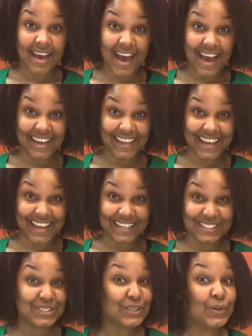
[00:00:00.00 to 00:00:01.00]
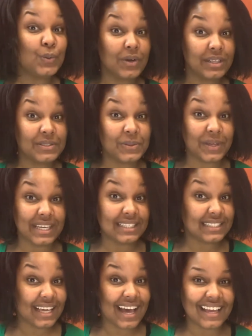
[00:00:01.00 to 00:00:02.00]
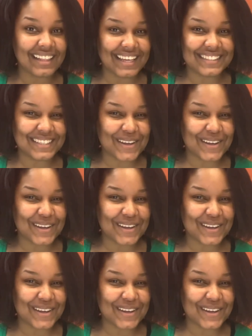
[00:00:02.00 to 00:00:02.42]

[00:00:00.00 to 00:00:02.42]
Hi guys, do you want to do easy highlights at